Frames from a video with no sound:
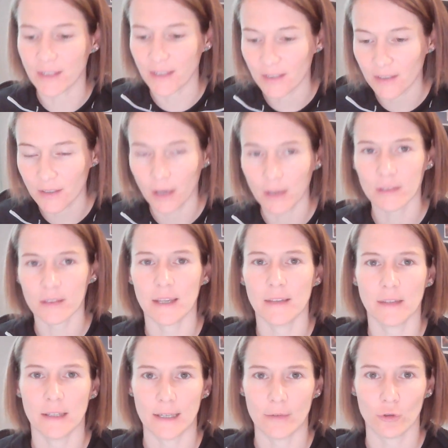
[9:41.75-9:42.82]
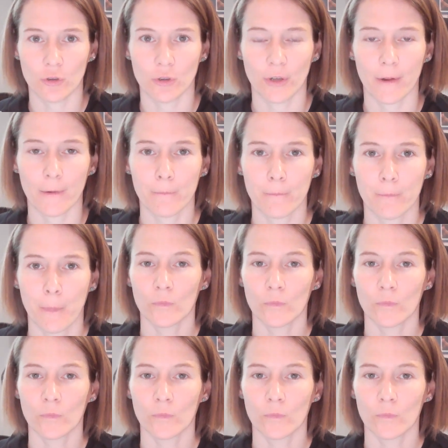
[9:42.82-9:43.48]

and discuss in the literature,